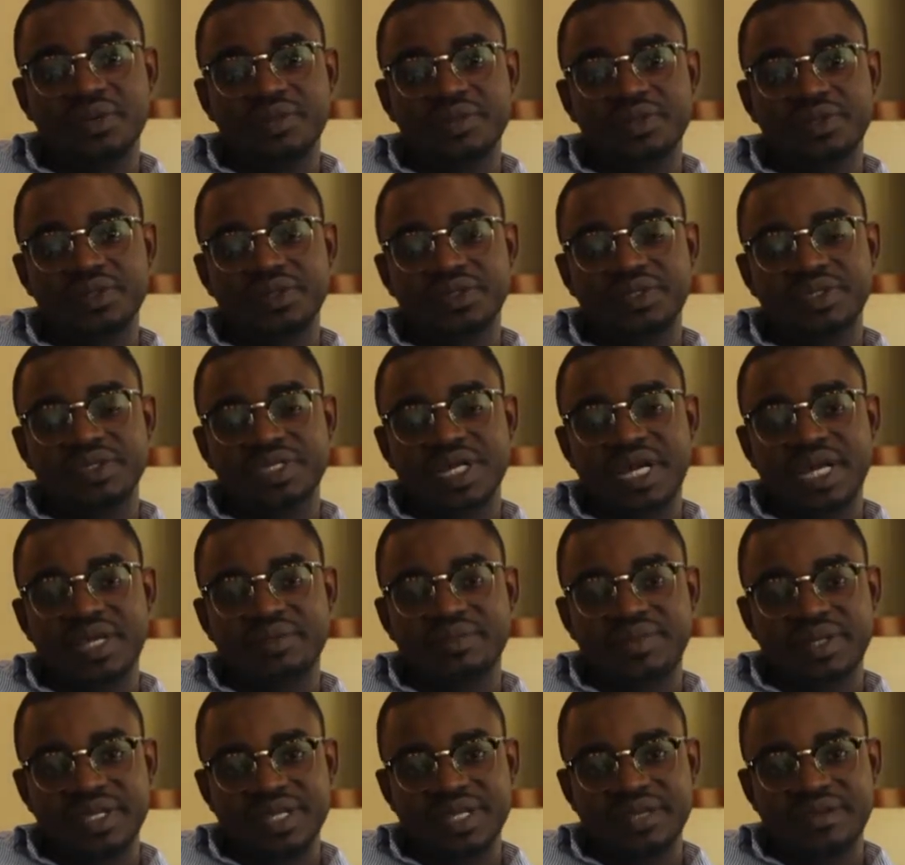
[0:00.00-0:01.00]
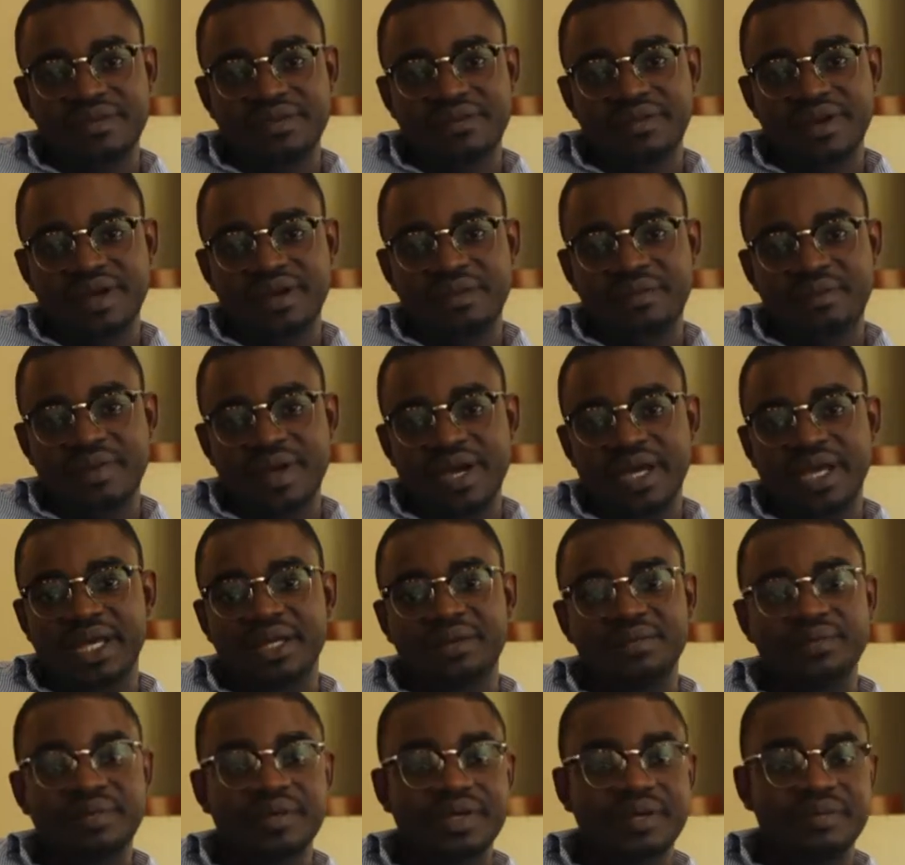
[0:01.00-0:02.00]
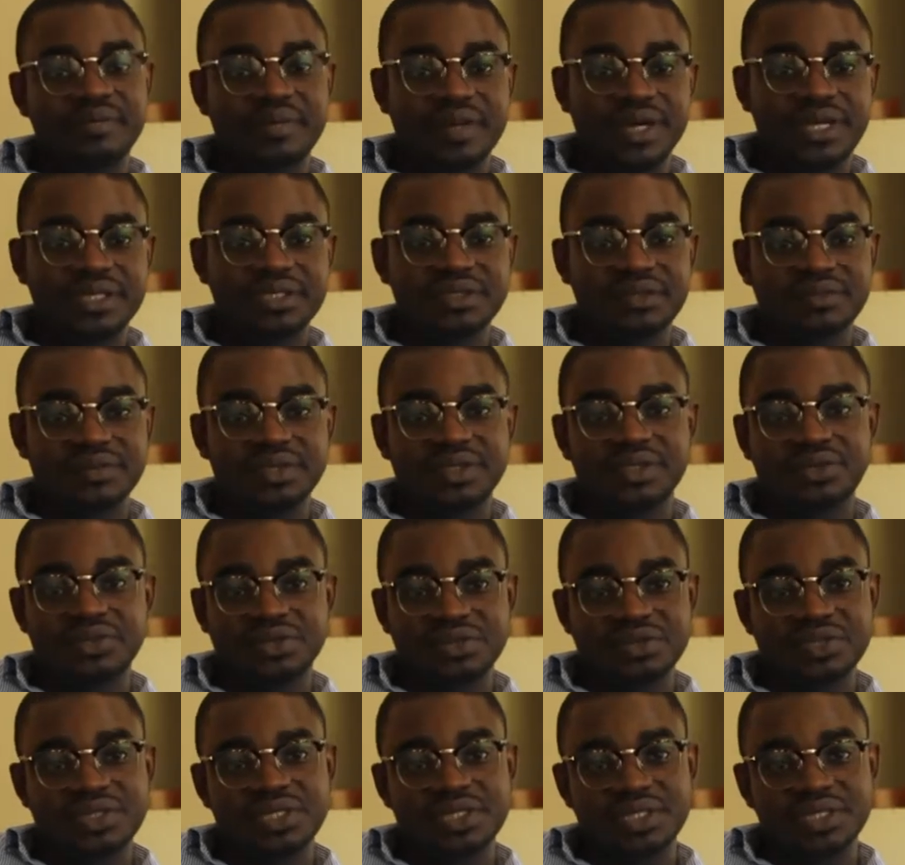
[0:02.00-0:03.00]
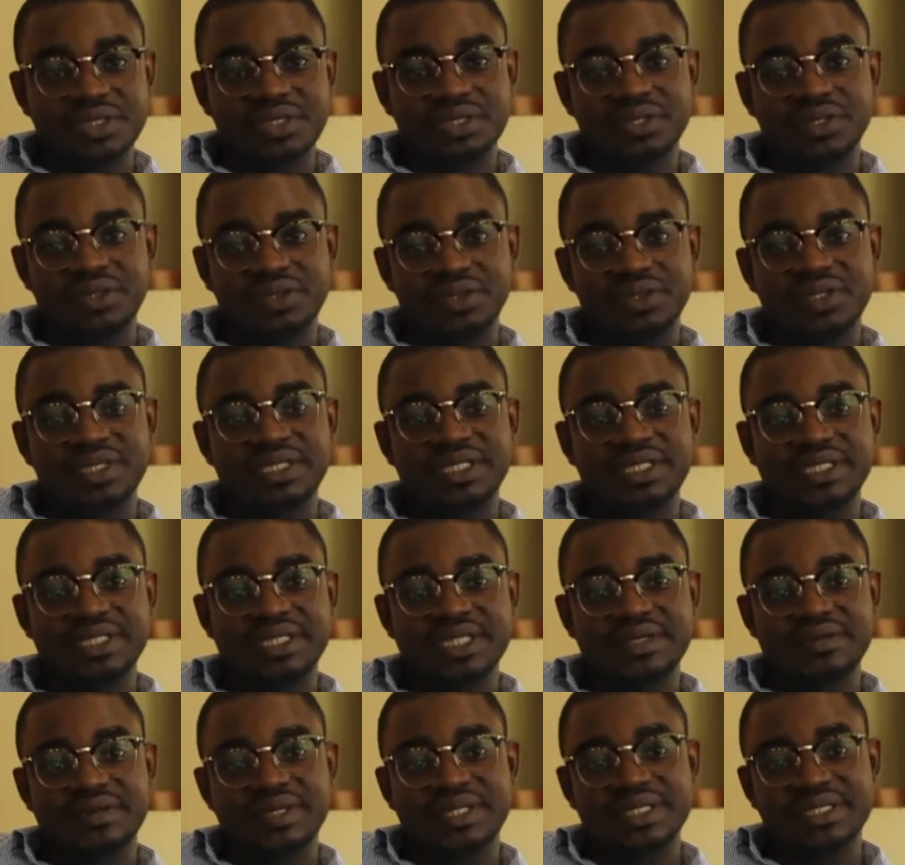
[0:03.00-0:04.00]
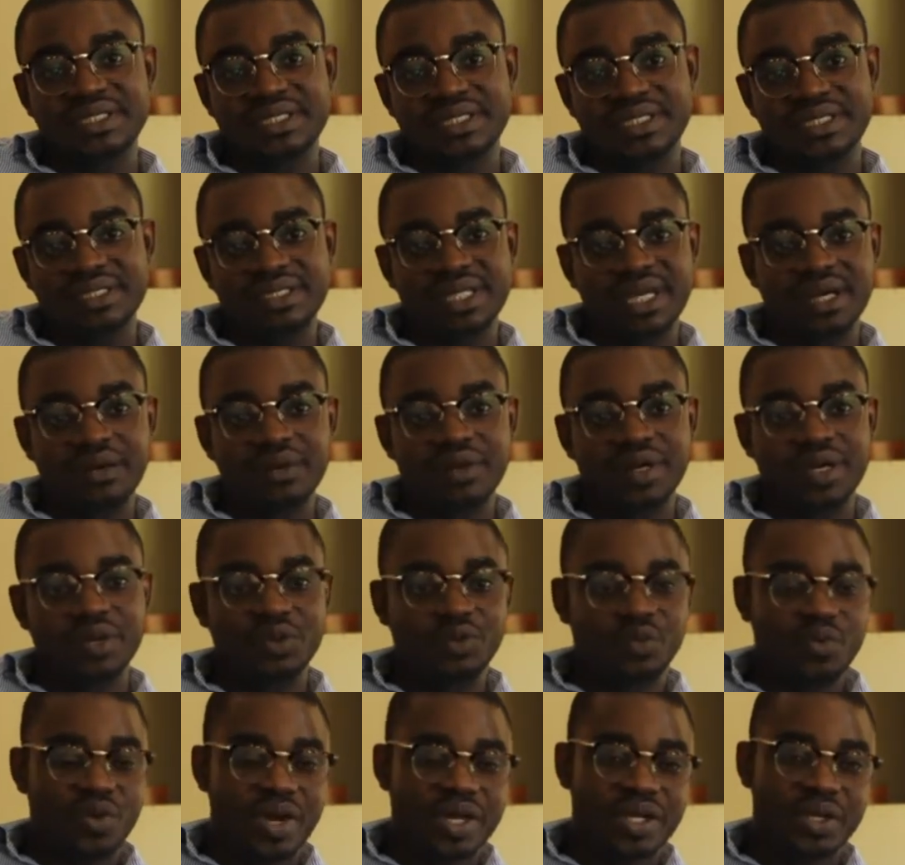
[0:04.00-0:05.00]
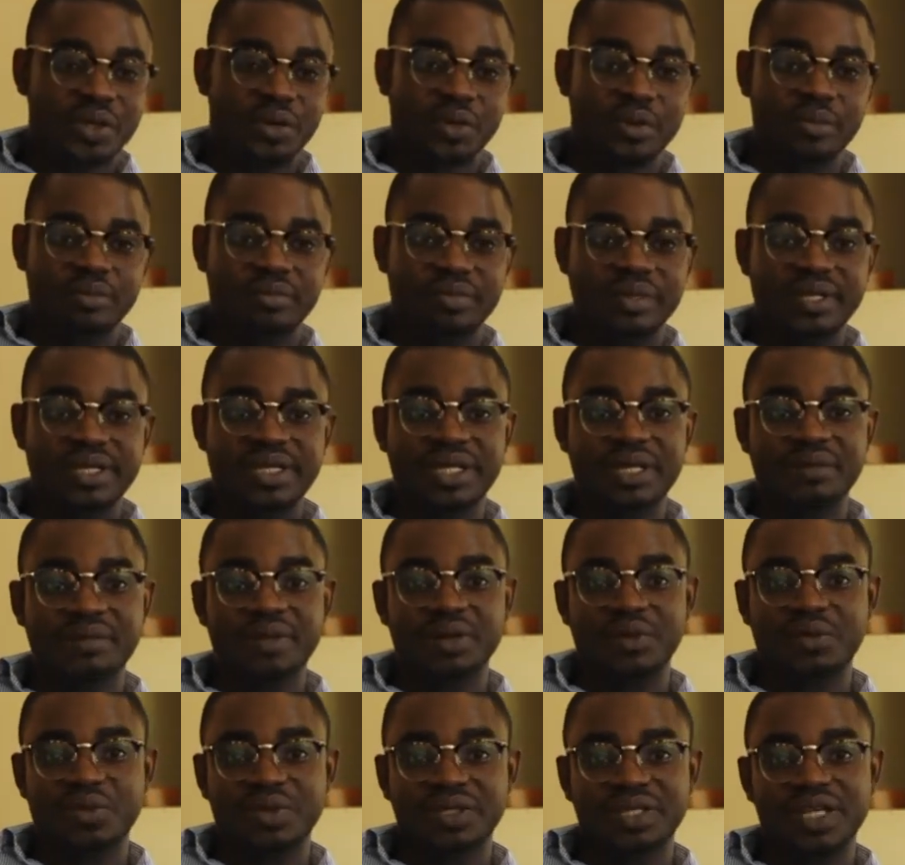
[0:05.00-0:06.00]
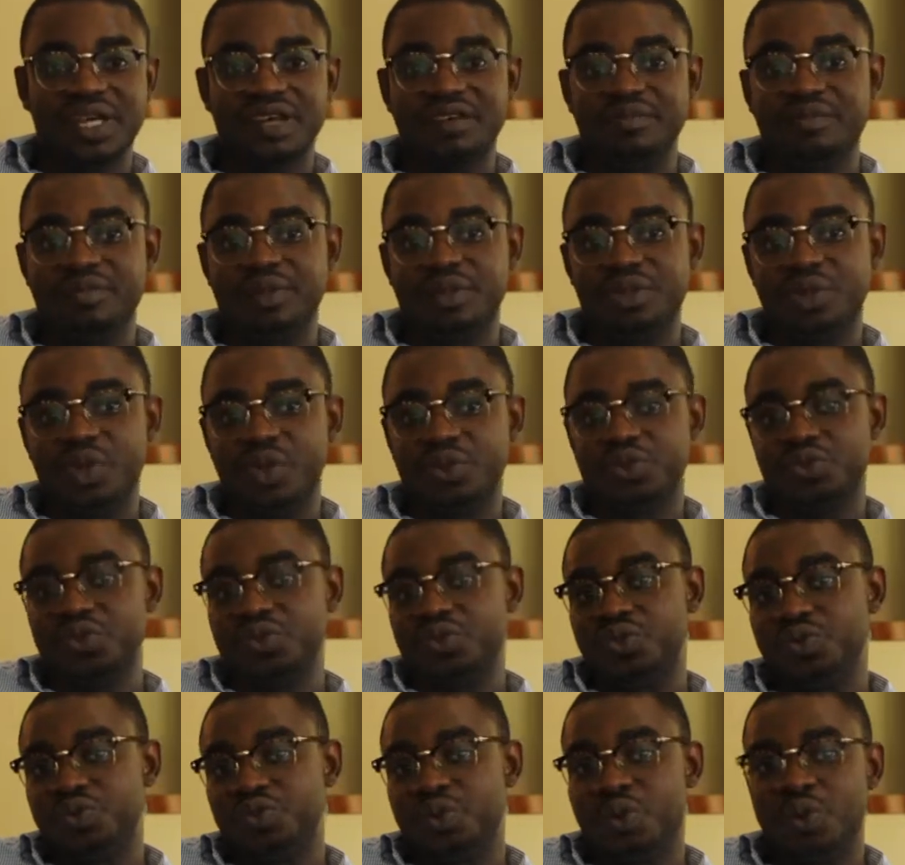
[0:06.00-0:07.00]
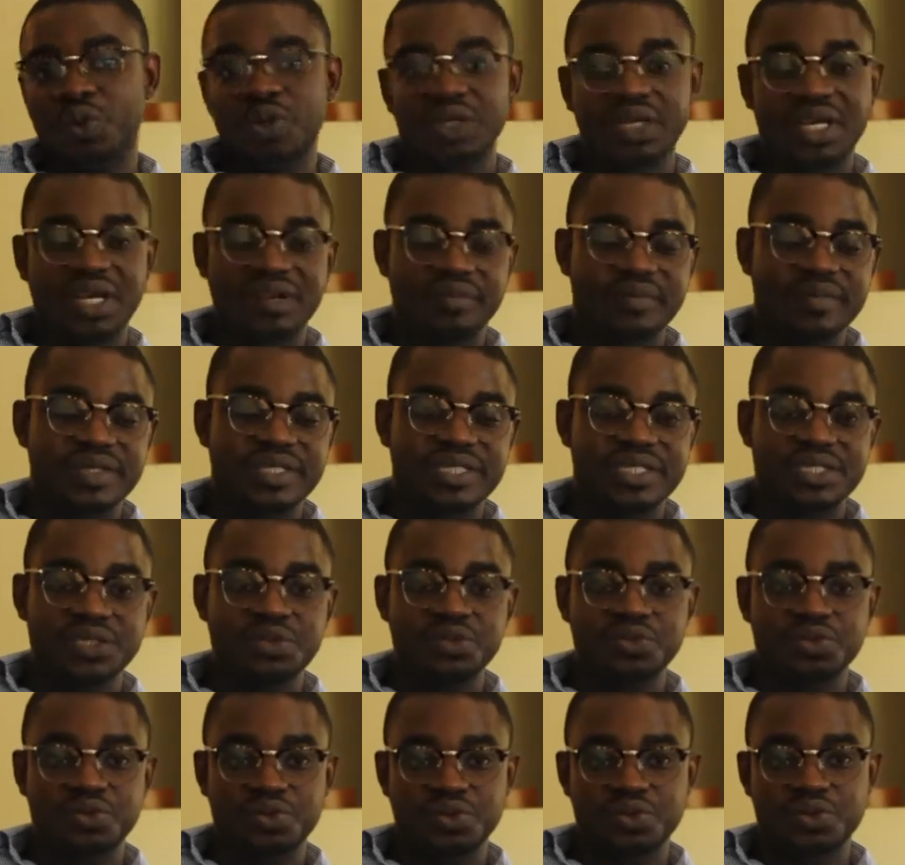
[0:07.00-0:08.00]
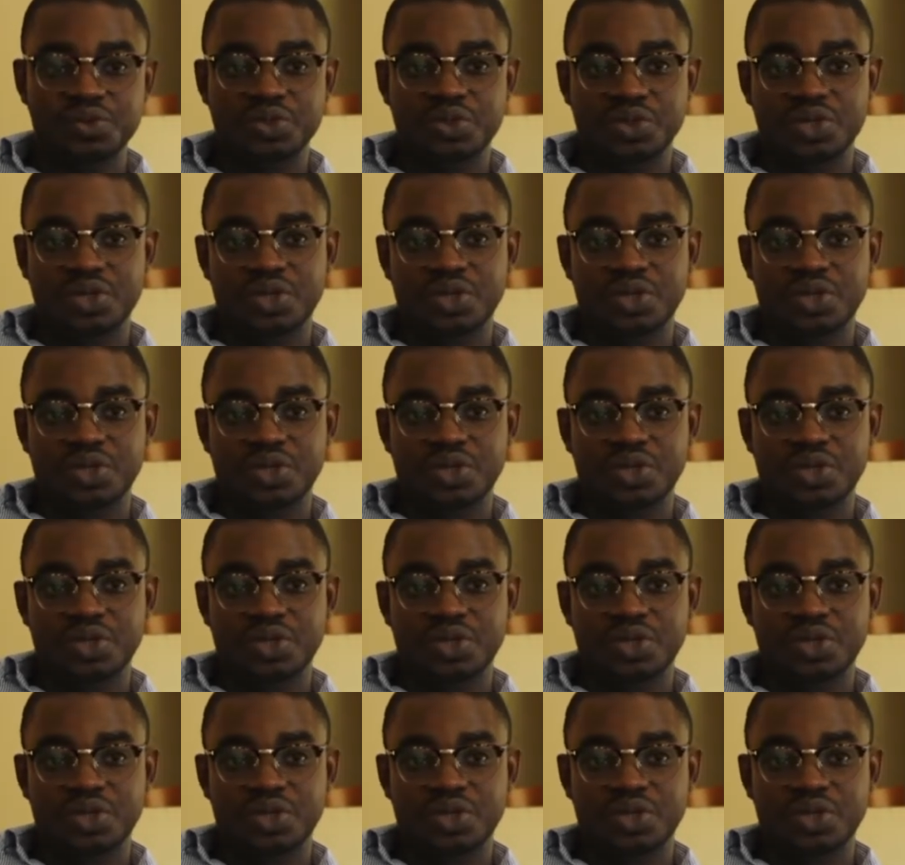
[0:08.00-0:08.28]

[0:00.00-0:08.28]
because I believe I can be a part of the solution, not necessarily sit down and whine and complain about what government ought to do or what government didn't do.